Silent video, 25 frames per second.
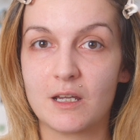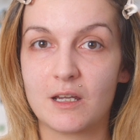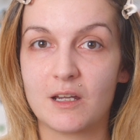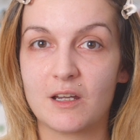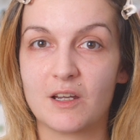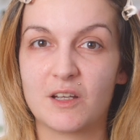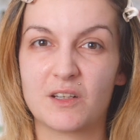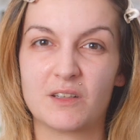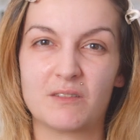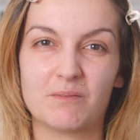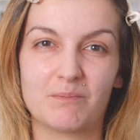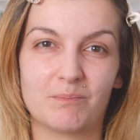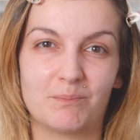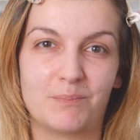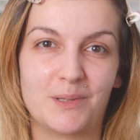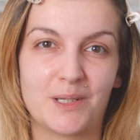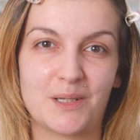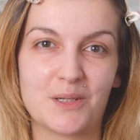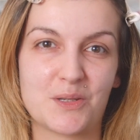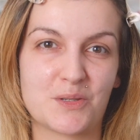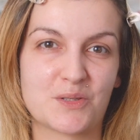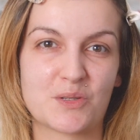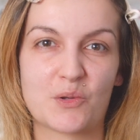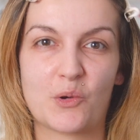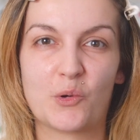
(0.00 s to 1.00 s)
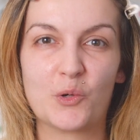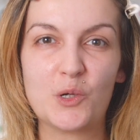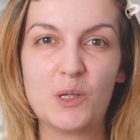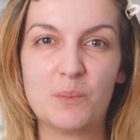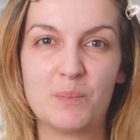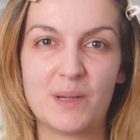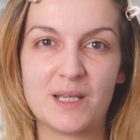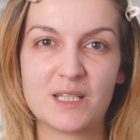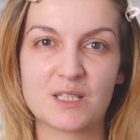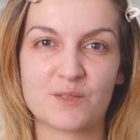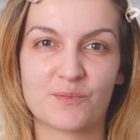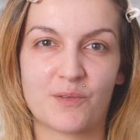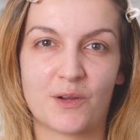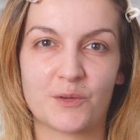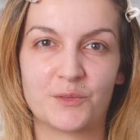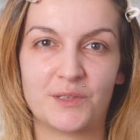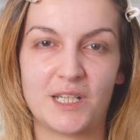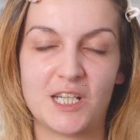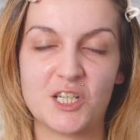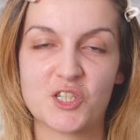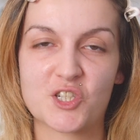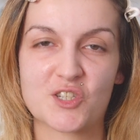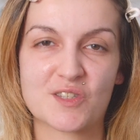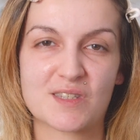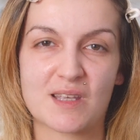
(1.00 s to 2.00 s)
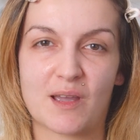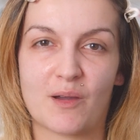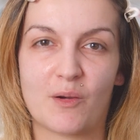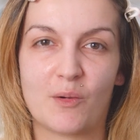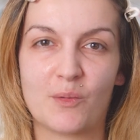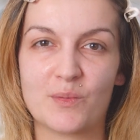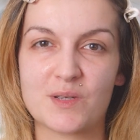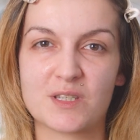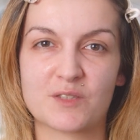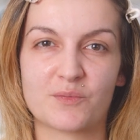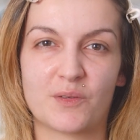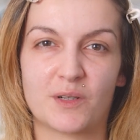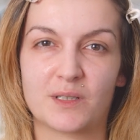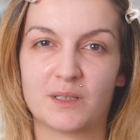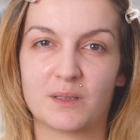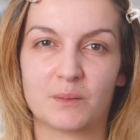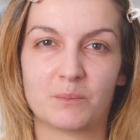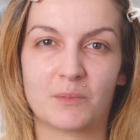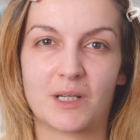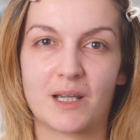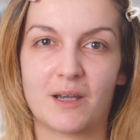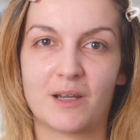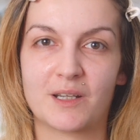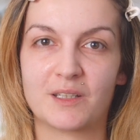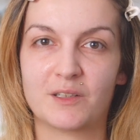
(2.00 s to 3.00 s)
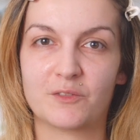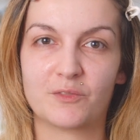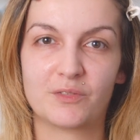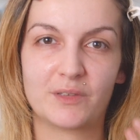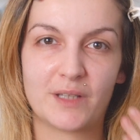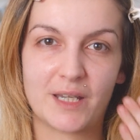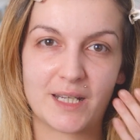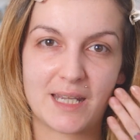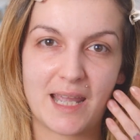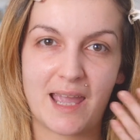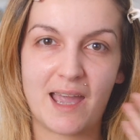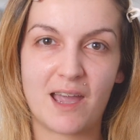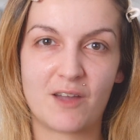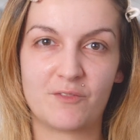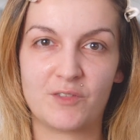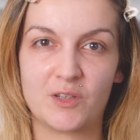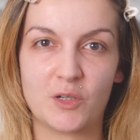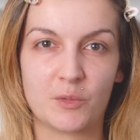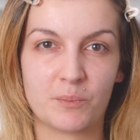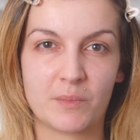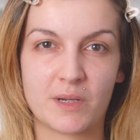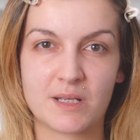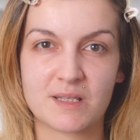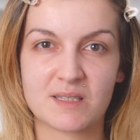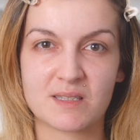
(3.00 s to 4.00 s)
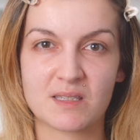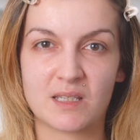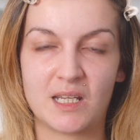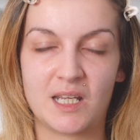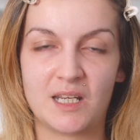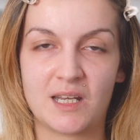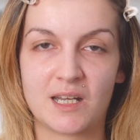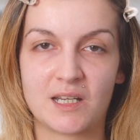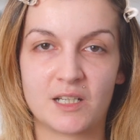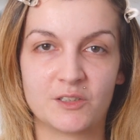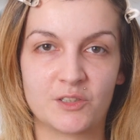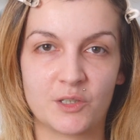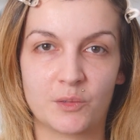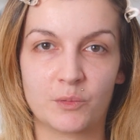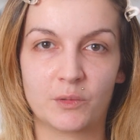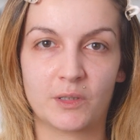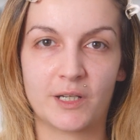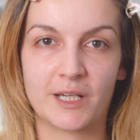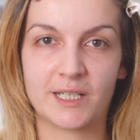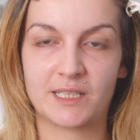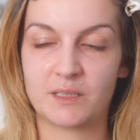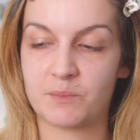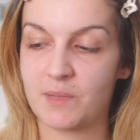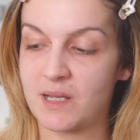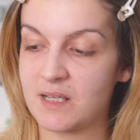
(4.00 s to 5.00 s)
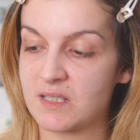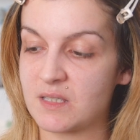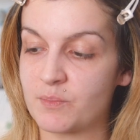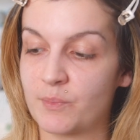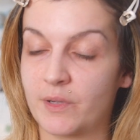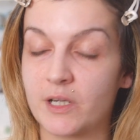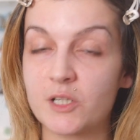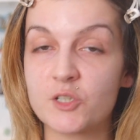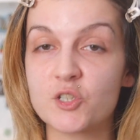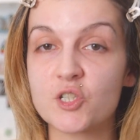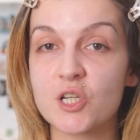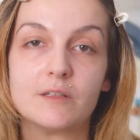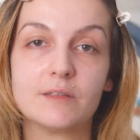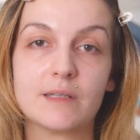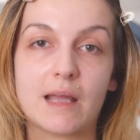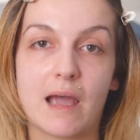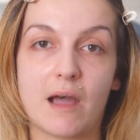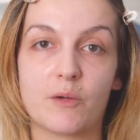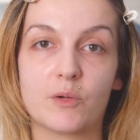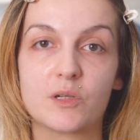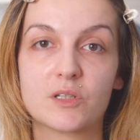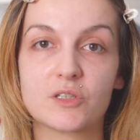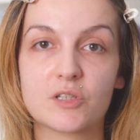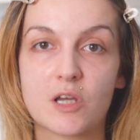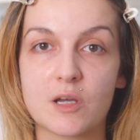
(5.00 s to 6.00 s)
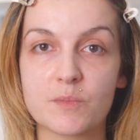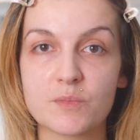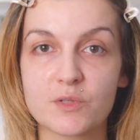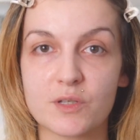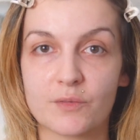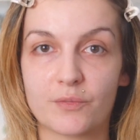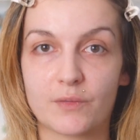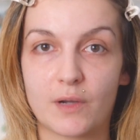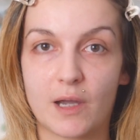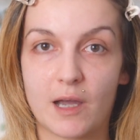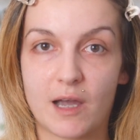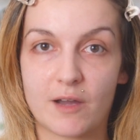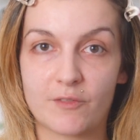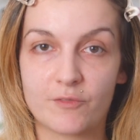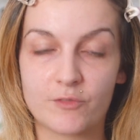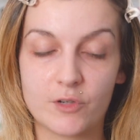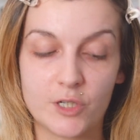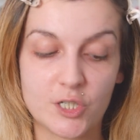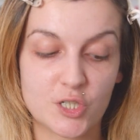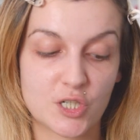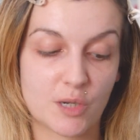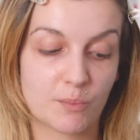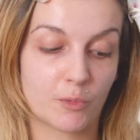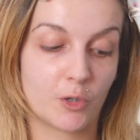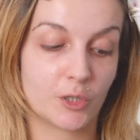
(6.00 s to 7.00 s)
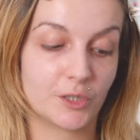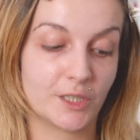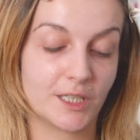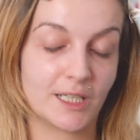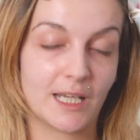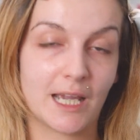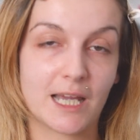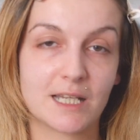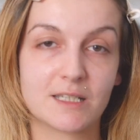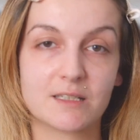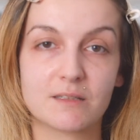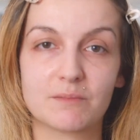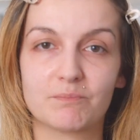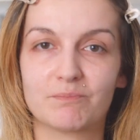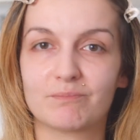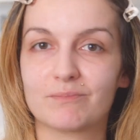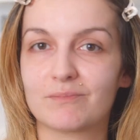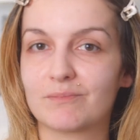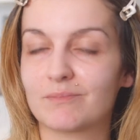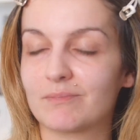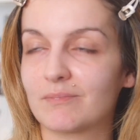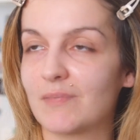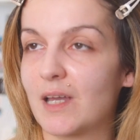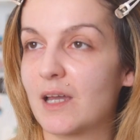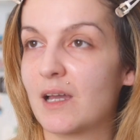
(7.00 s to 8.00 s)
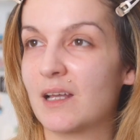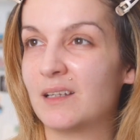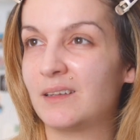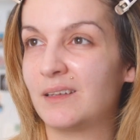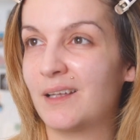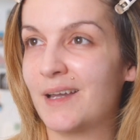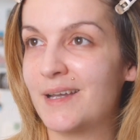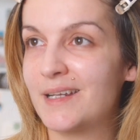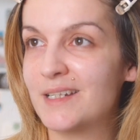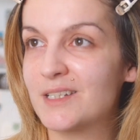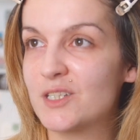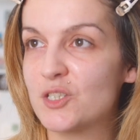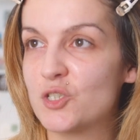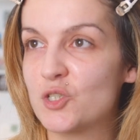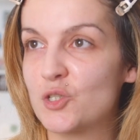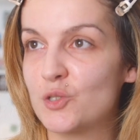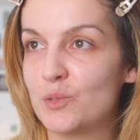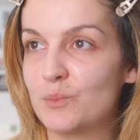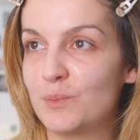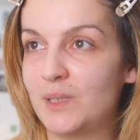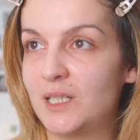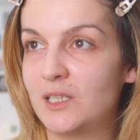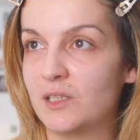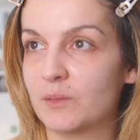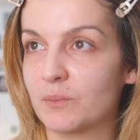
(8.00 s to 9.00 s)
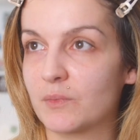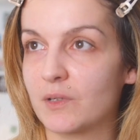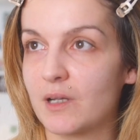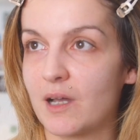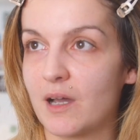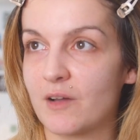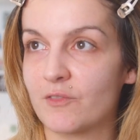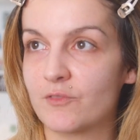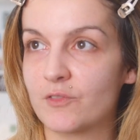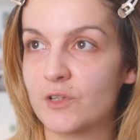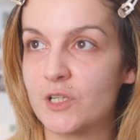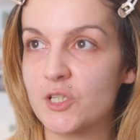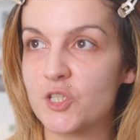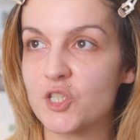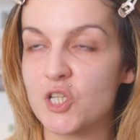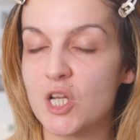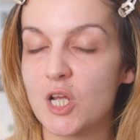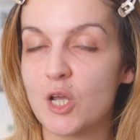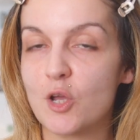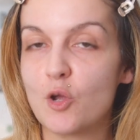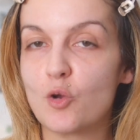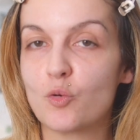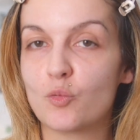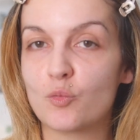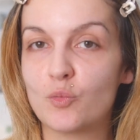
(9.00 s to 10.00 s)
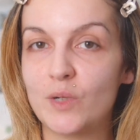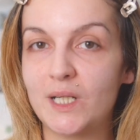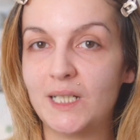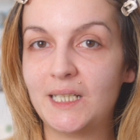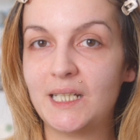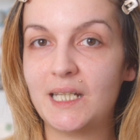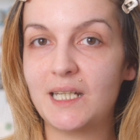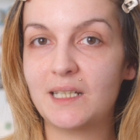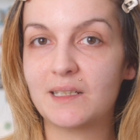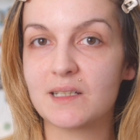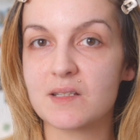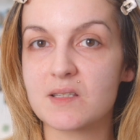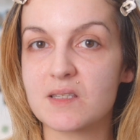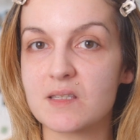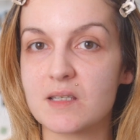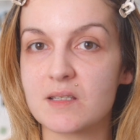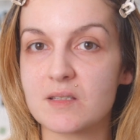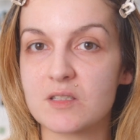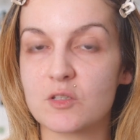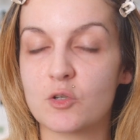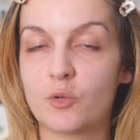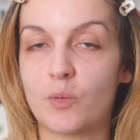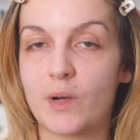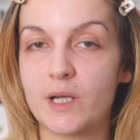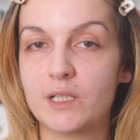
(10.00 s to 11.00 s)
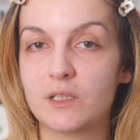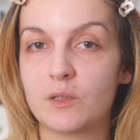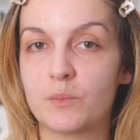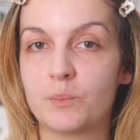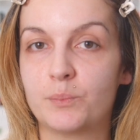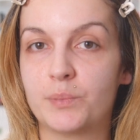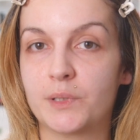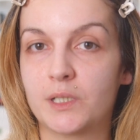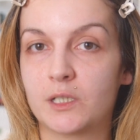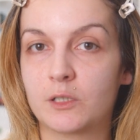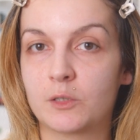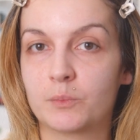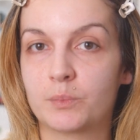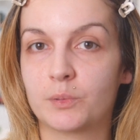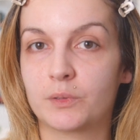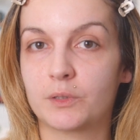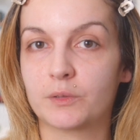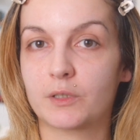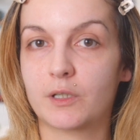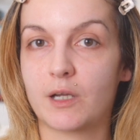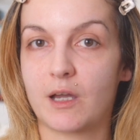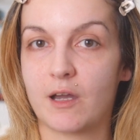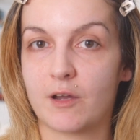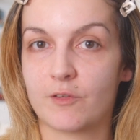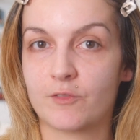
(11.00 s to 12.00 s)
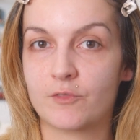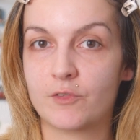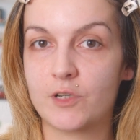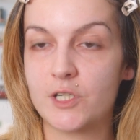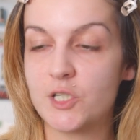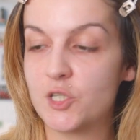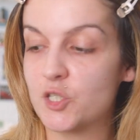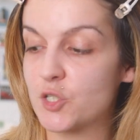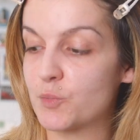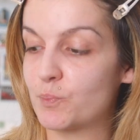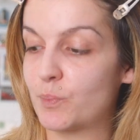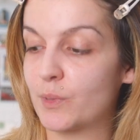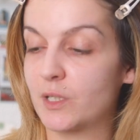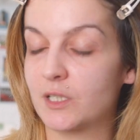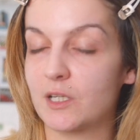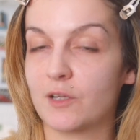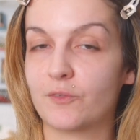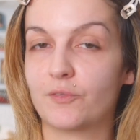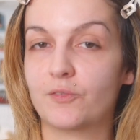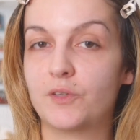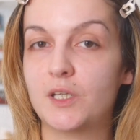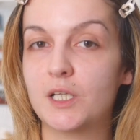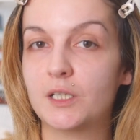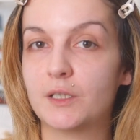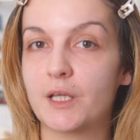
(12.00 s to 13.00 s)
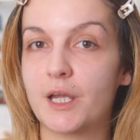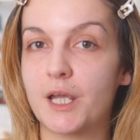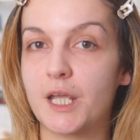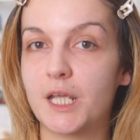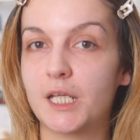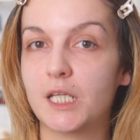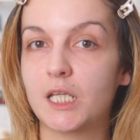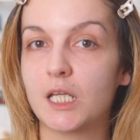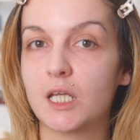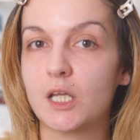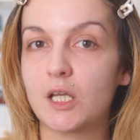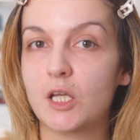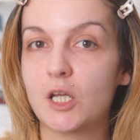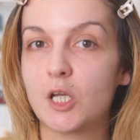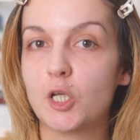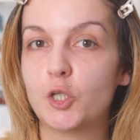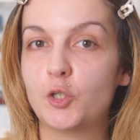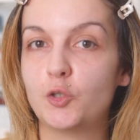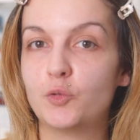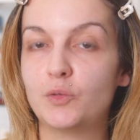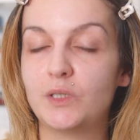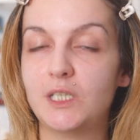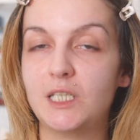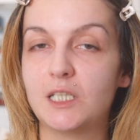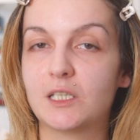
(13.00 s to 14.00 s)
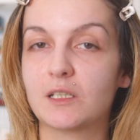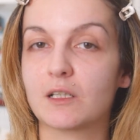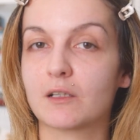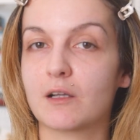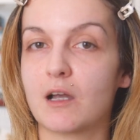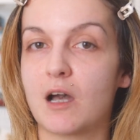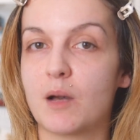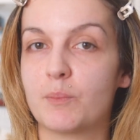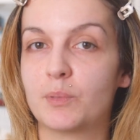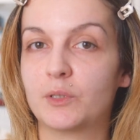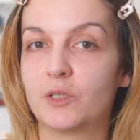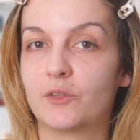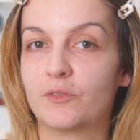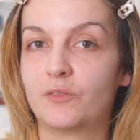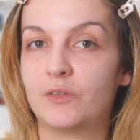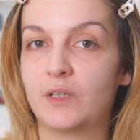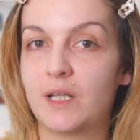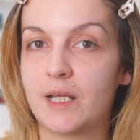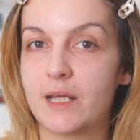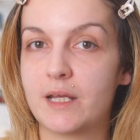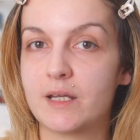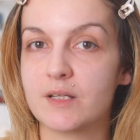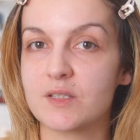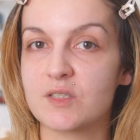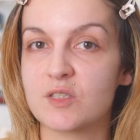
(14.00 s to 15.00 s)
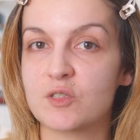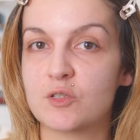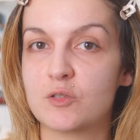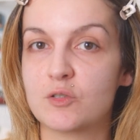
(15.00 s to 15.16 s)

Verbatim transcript: uh, because oil-based foundations, I always find them kind of like heavy on my skin and I don't like them as much. Now, in terms of coverage, I'm gonna get a light to medium coverage. Really, this is quite a buildable coverage, but I feel like you need a couple of layers